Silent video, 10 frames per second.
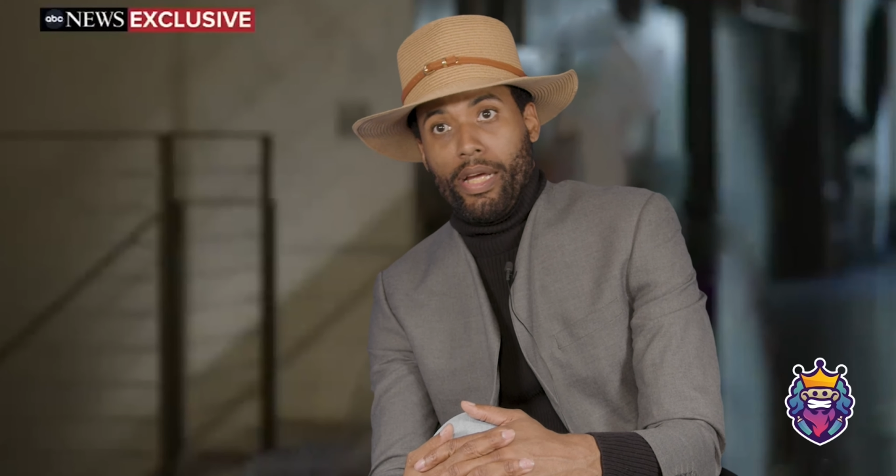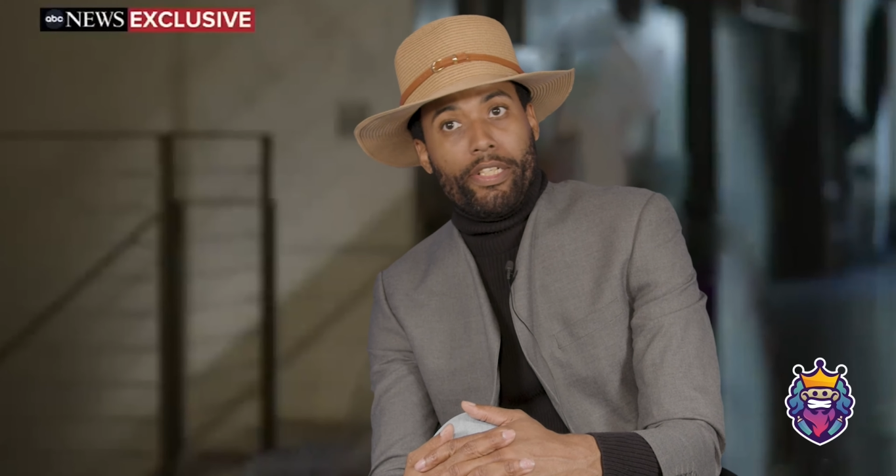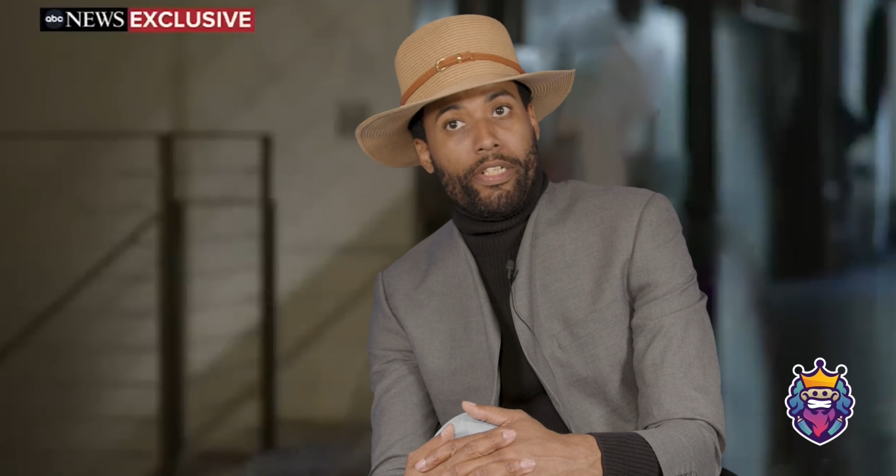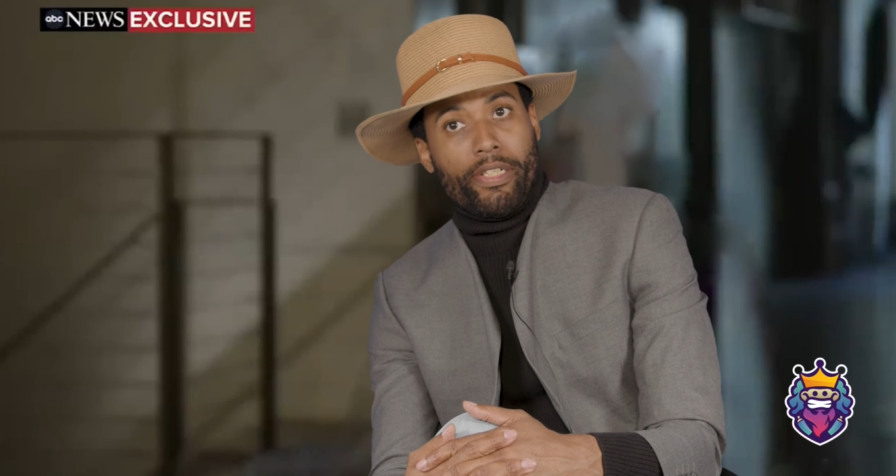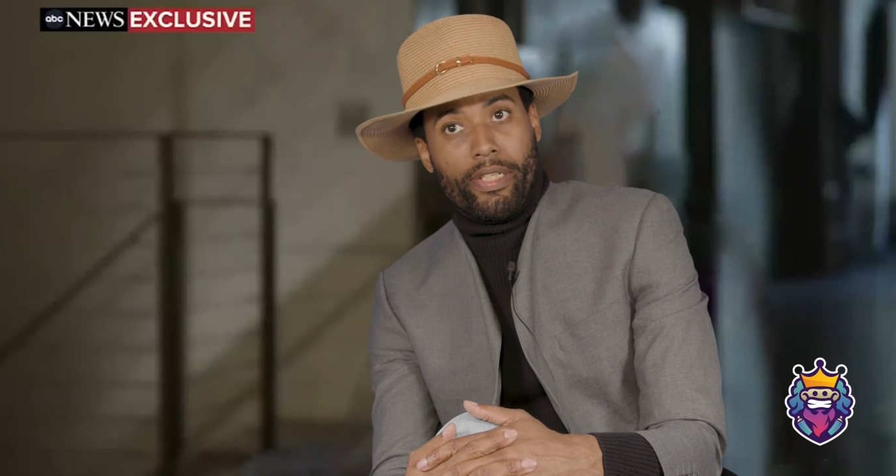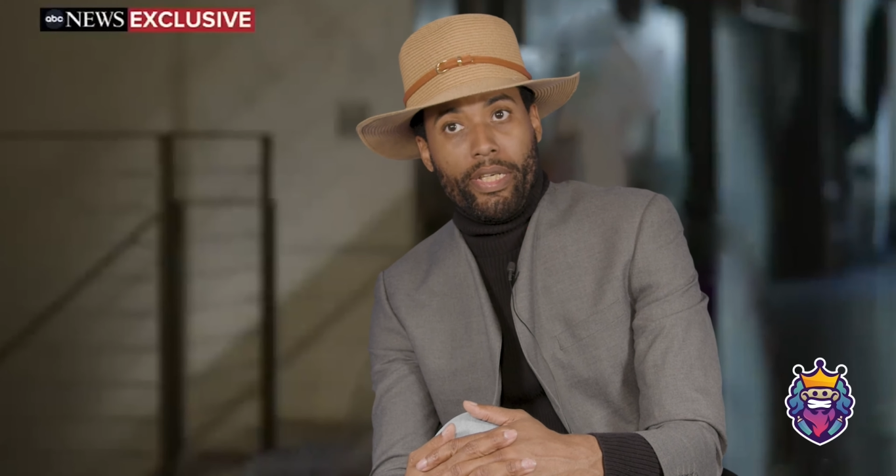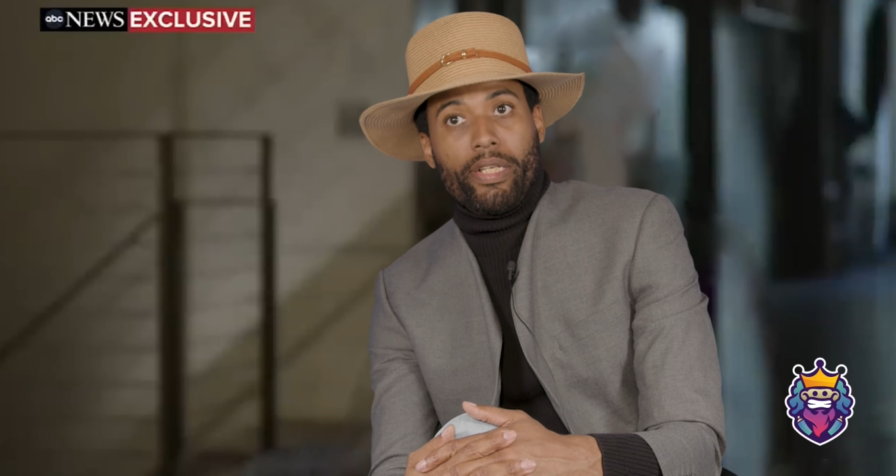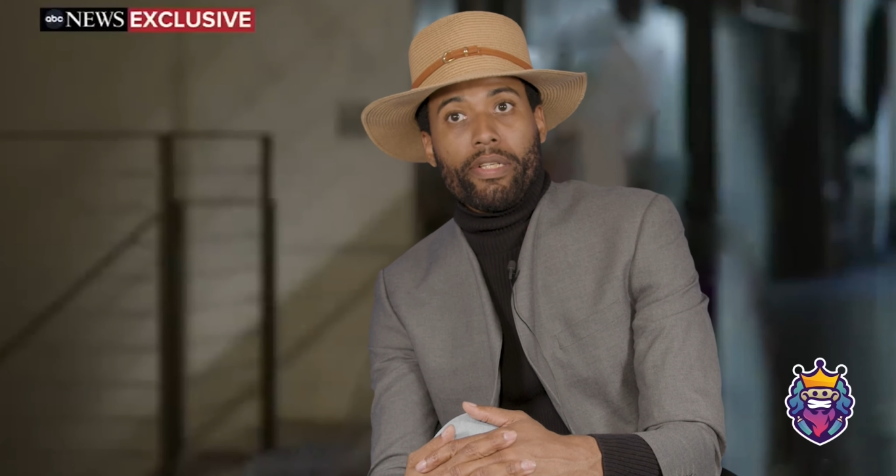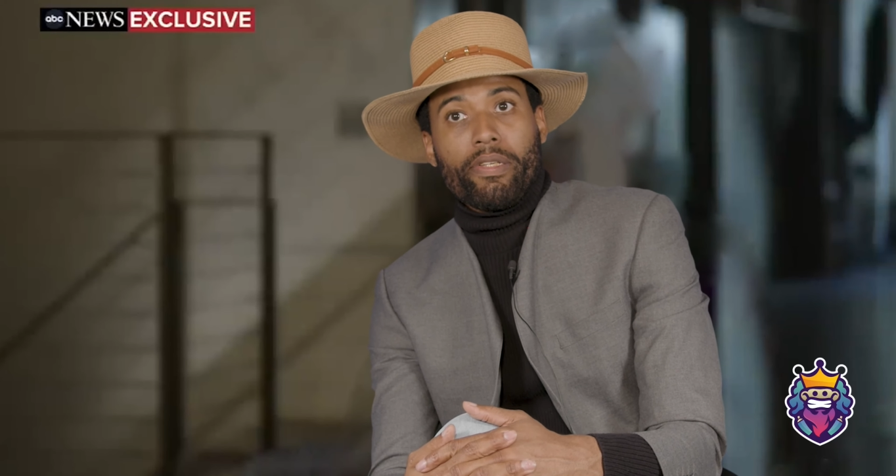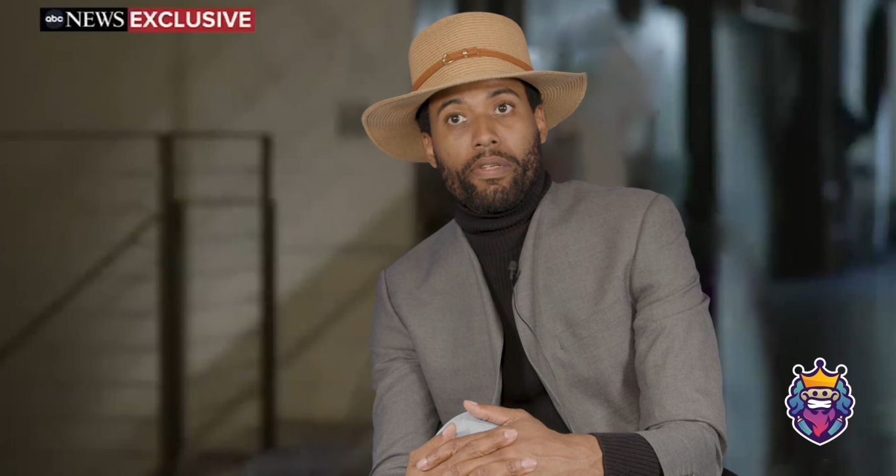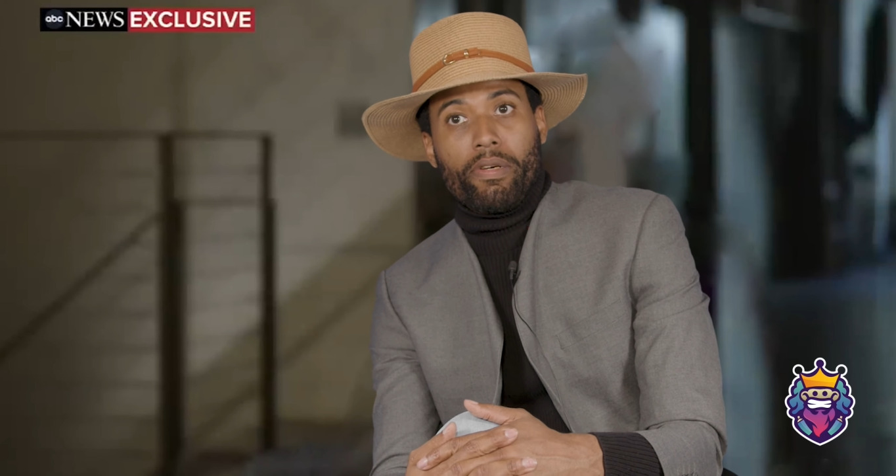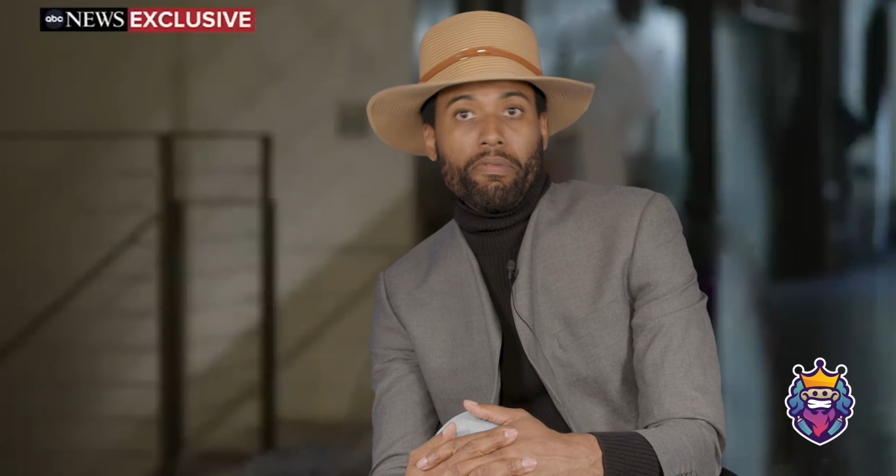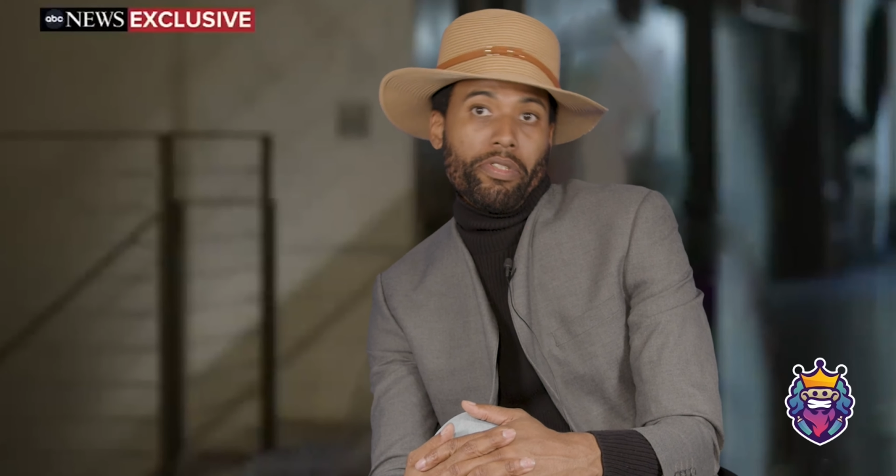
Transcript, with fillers: I just need it, you know,